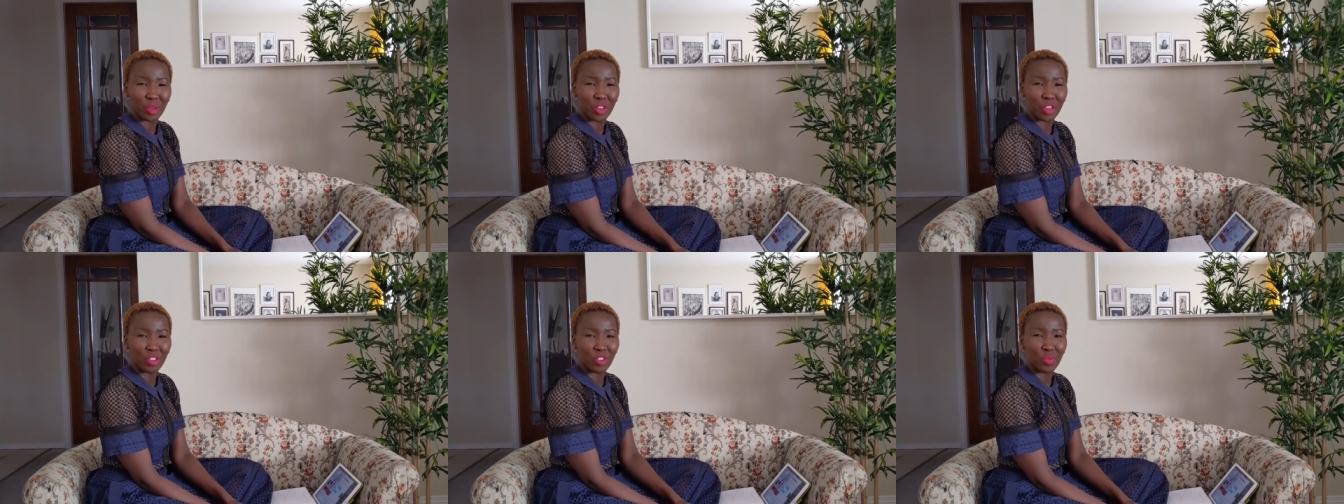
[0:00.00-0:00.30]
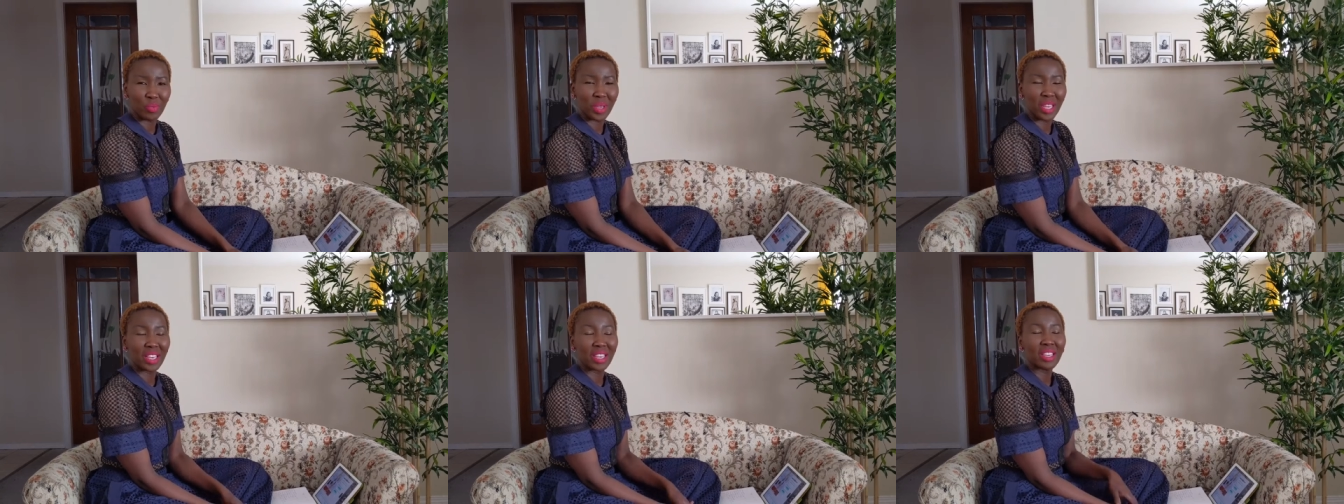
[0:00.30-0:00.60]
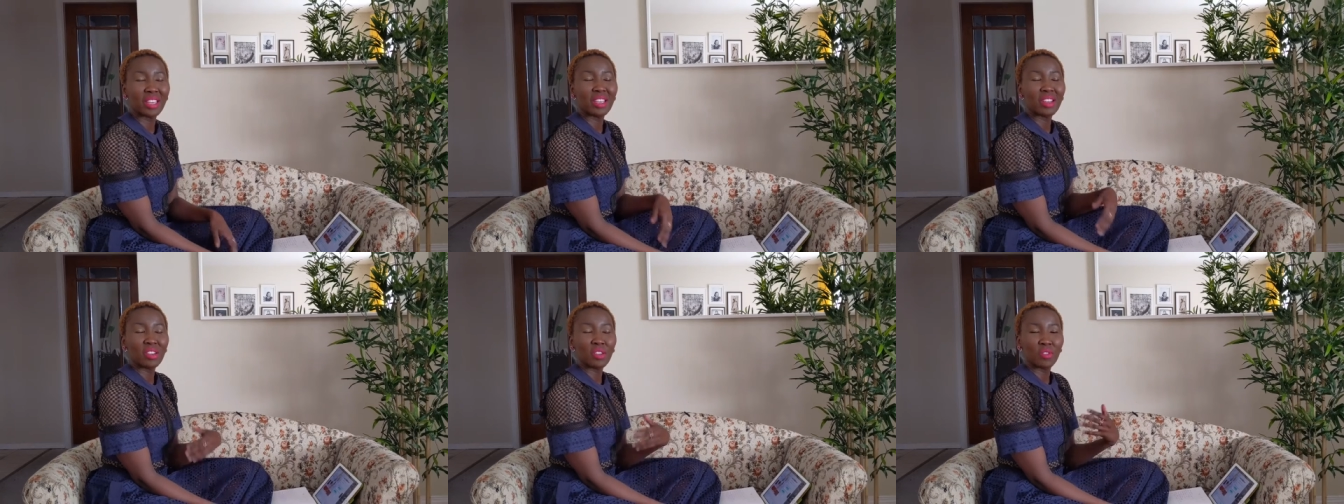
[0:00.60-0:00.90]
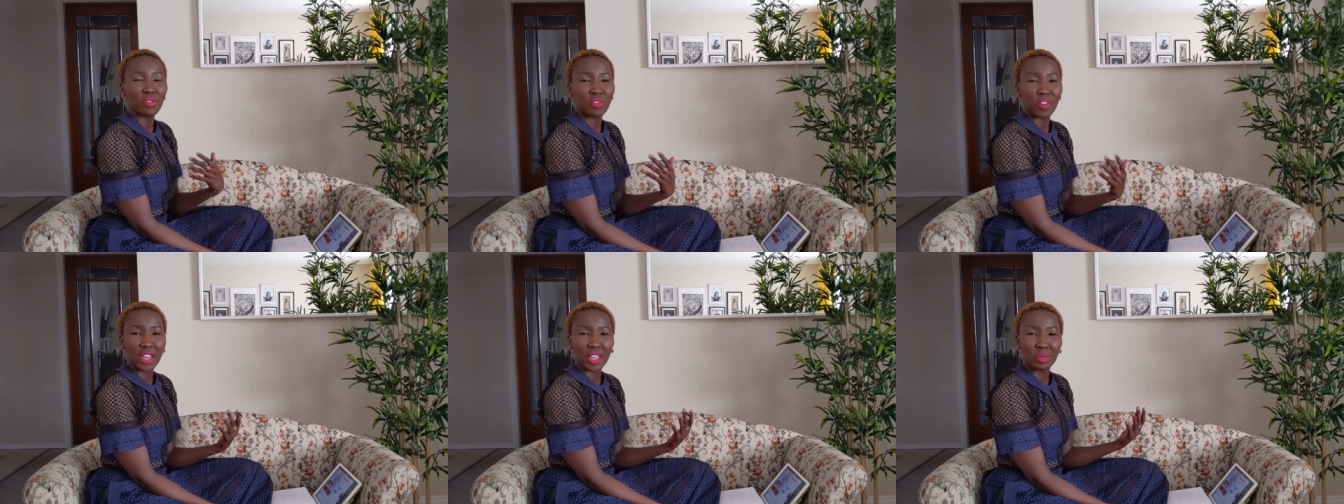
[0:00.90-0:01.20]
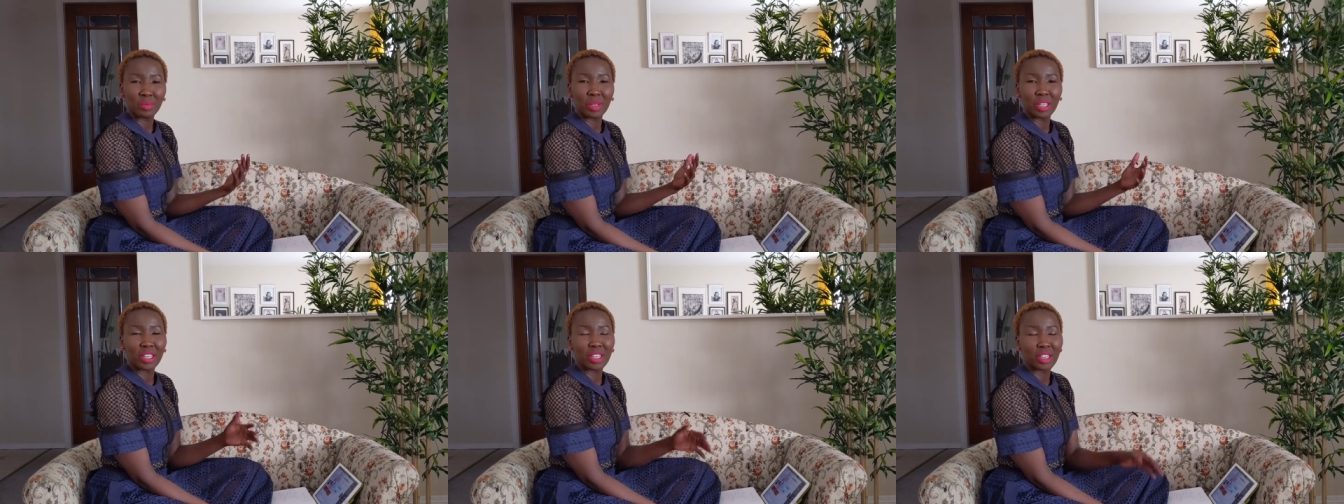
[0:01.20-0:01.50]
more of me,
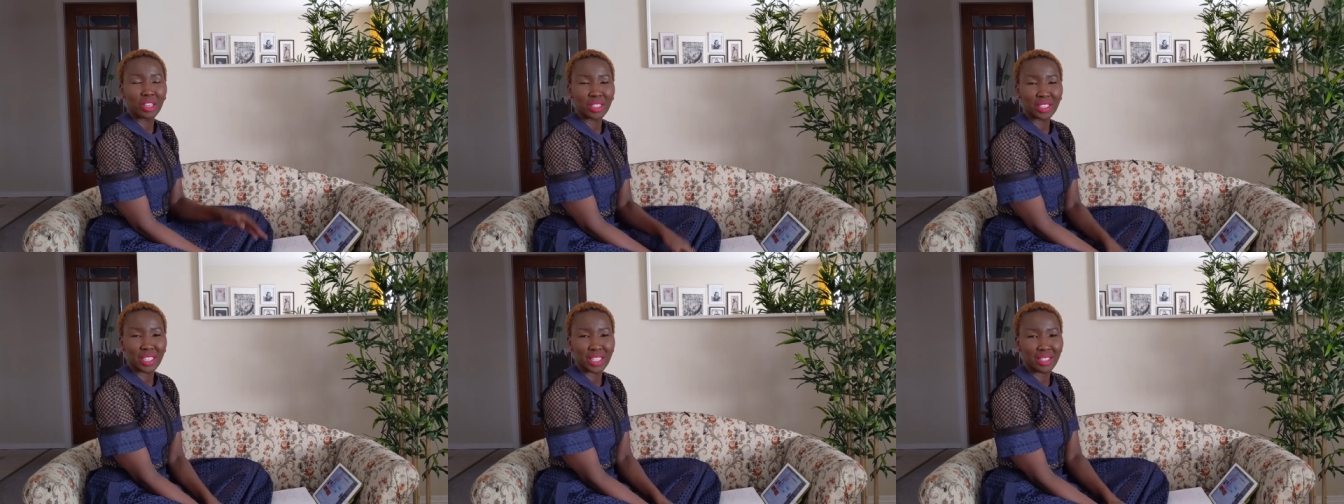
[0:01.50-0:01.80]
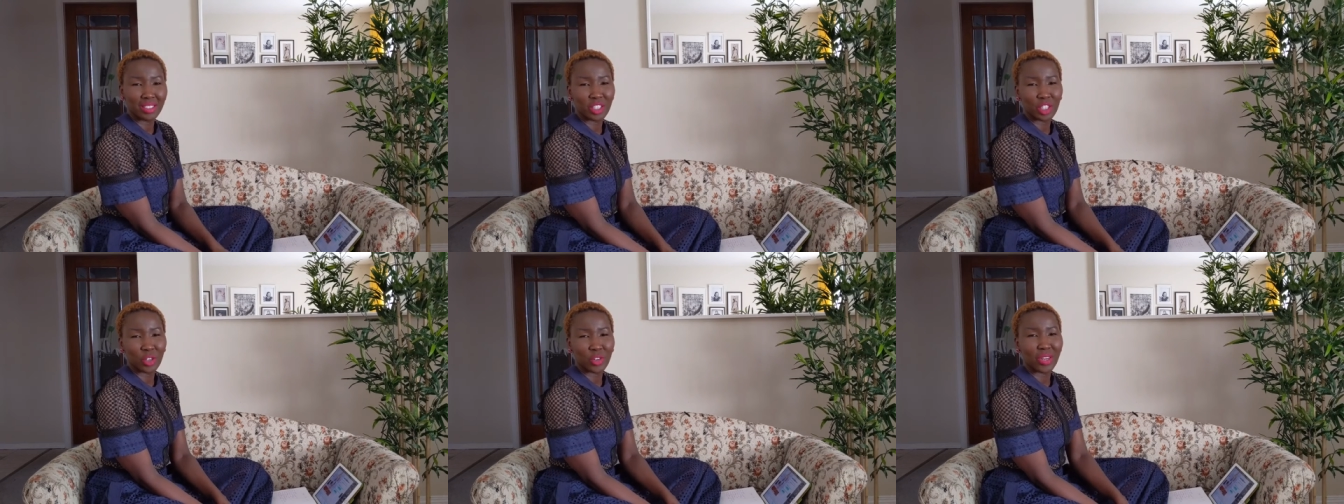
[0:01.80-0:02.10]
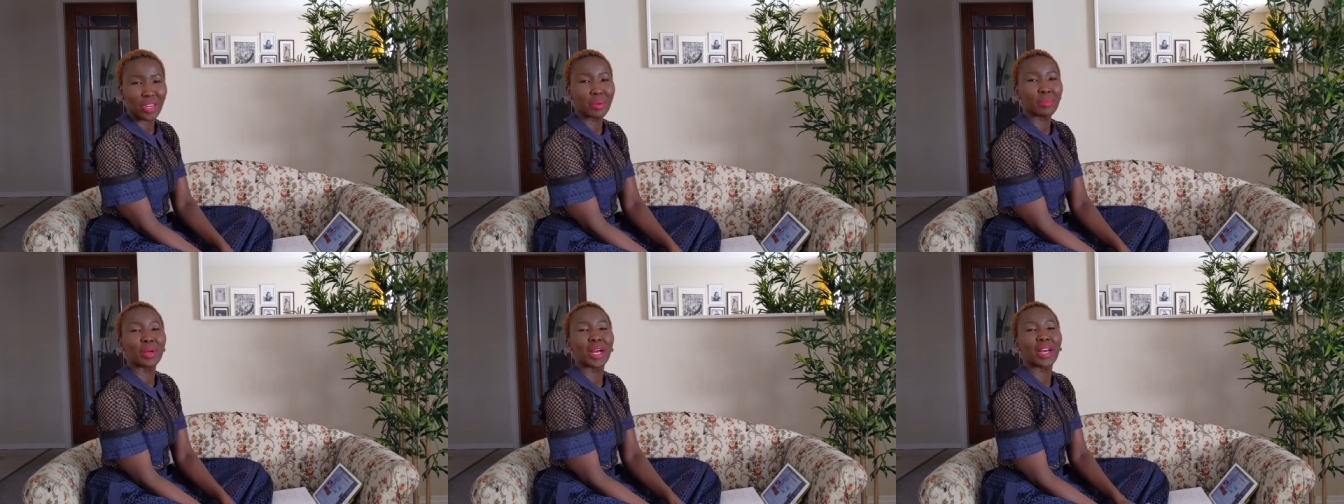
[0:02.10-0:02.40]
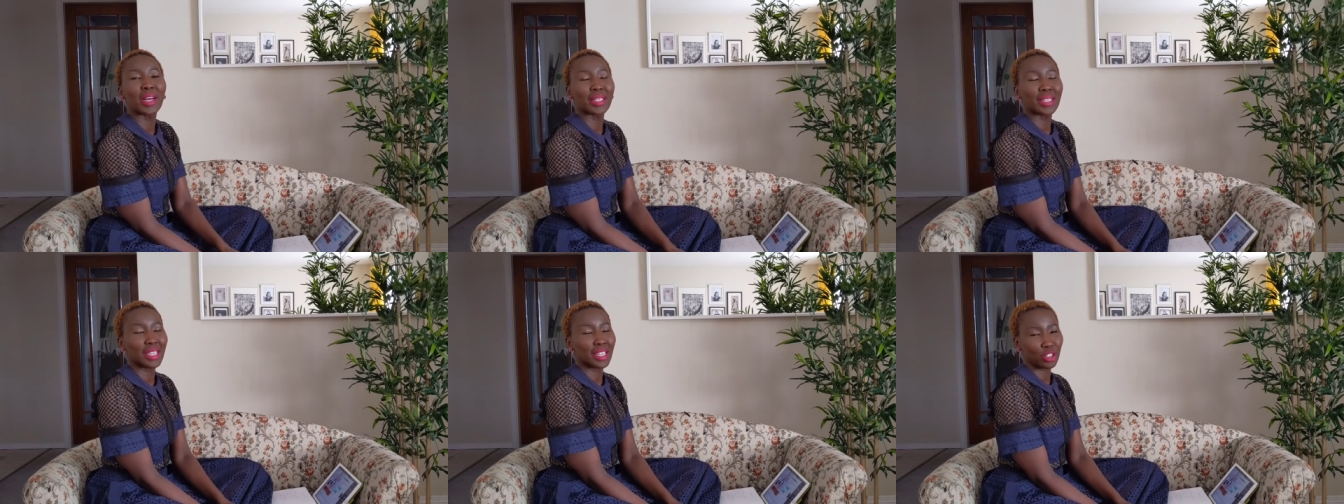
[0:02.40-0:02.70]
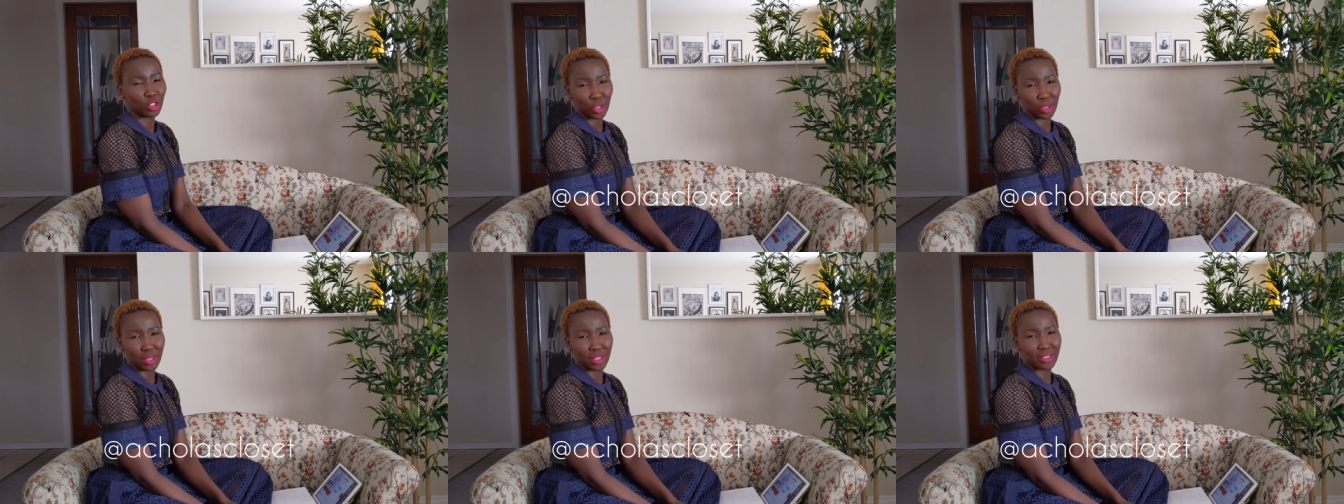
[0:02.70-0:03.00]
find me on Instagram at
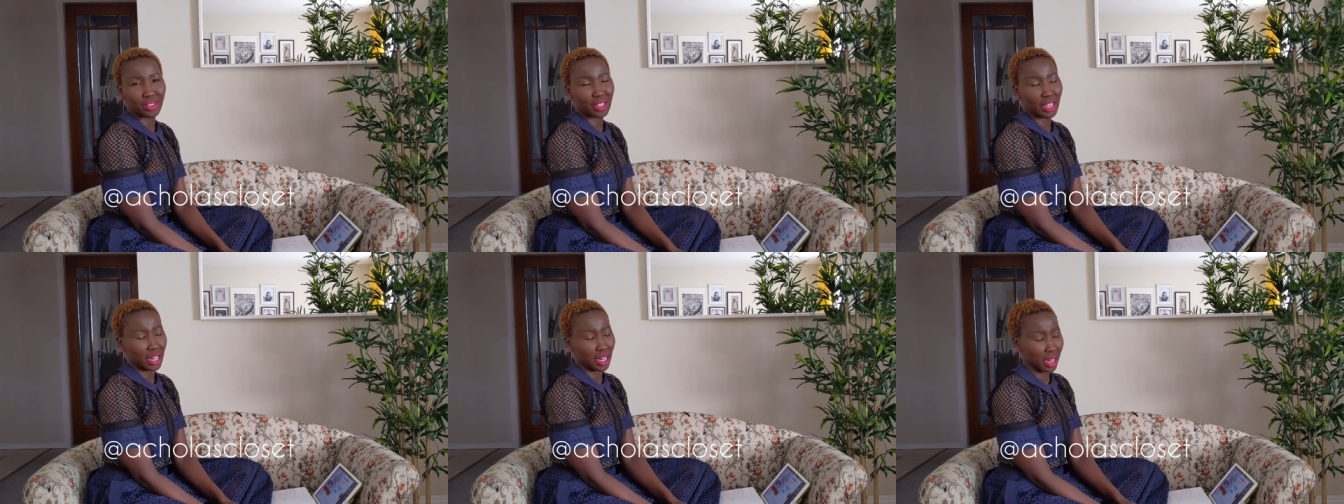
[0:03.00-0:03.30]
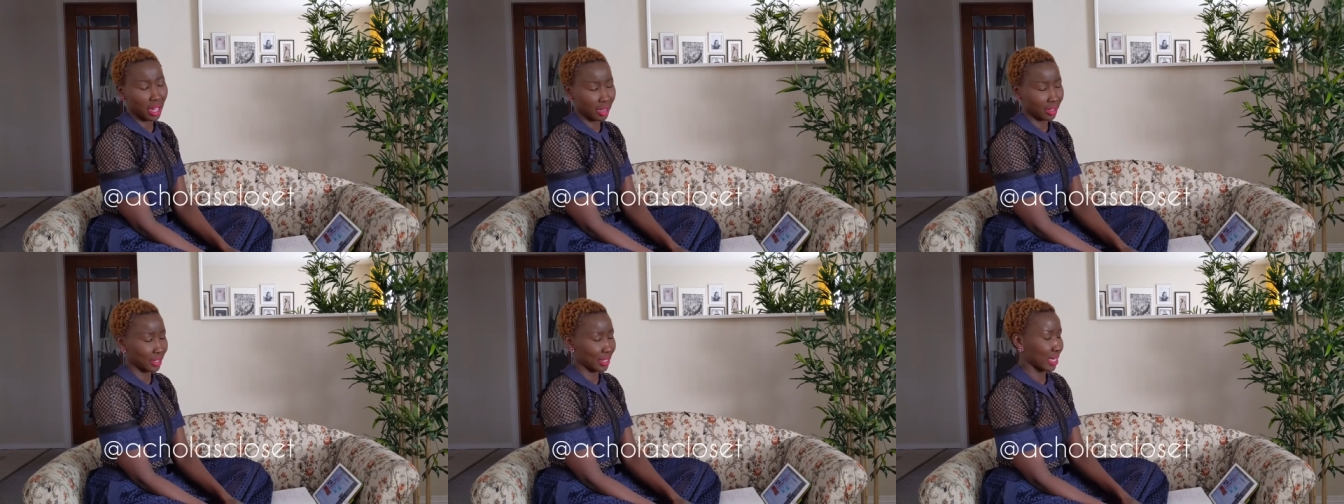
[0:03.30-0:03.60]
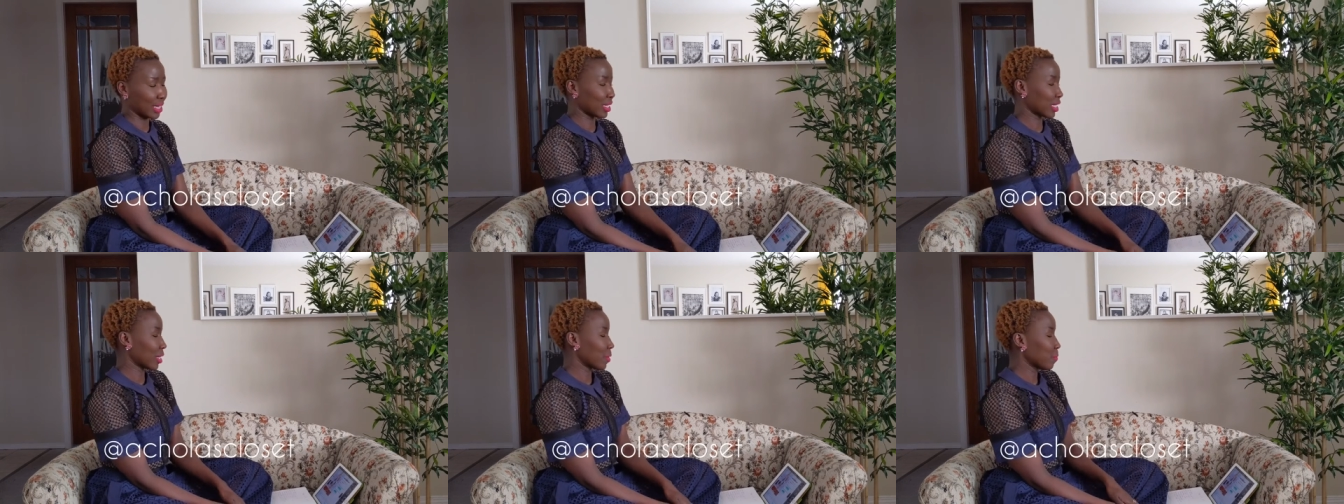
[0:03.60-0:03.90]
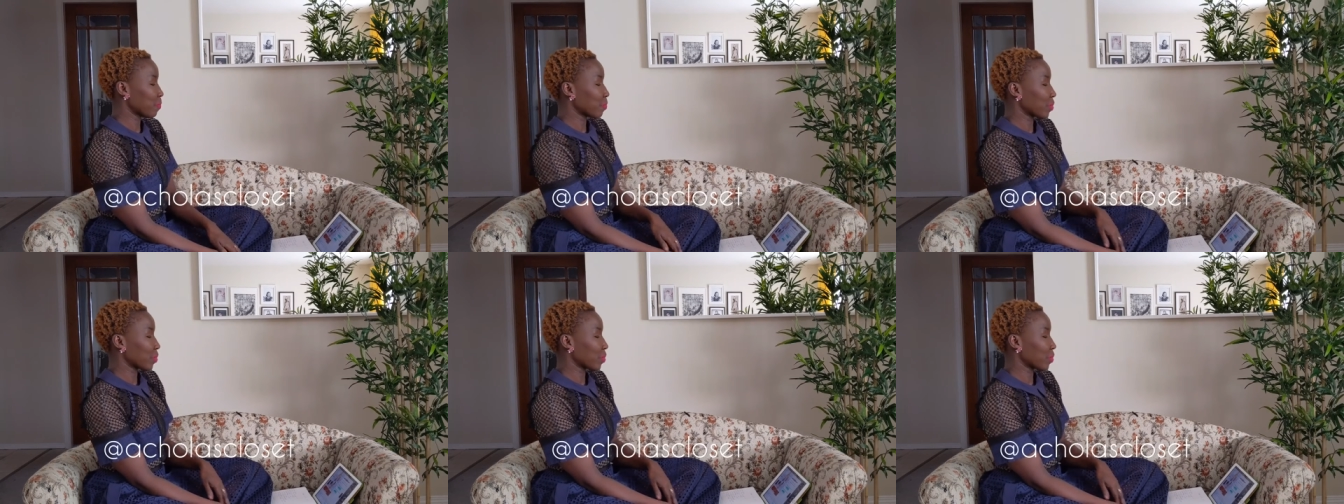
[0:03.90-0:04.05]
Achola's Closet.